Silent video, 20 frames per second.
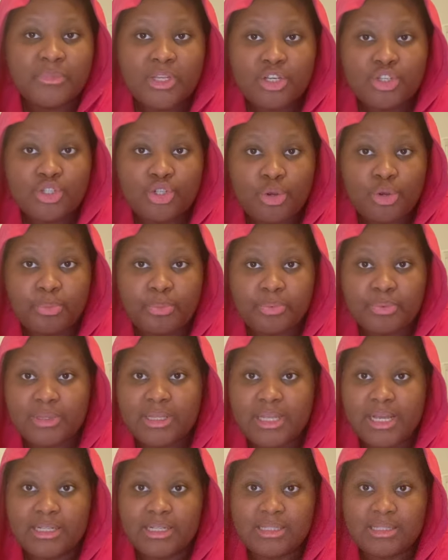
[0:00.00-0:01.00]
shop
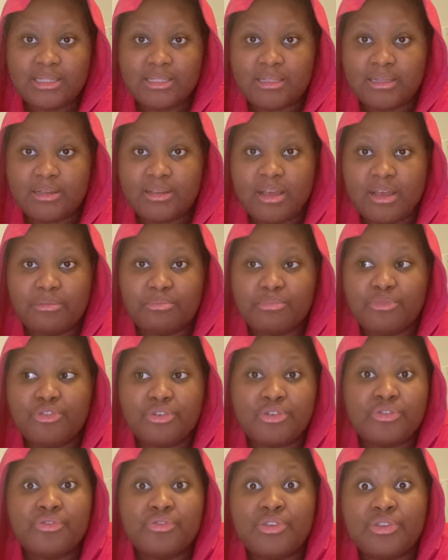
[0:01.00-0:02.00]
that's
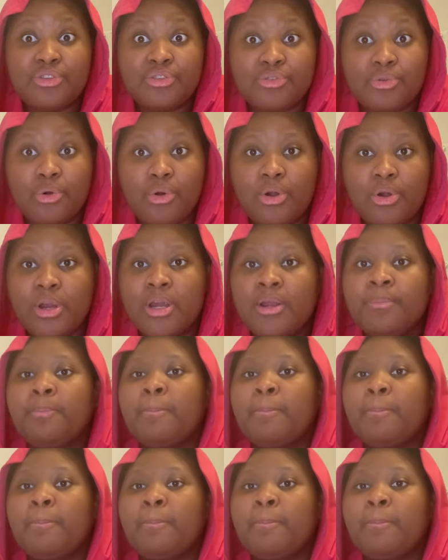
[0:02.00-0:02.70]
grocery store.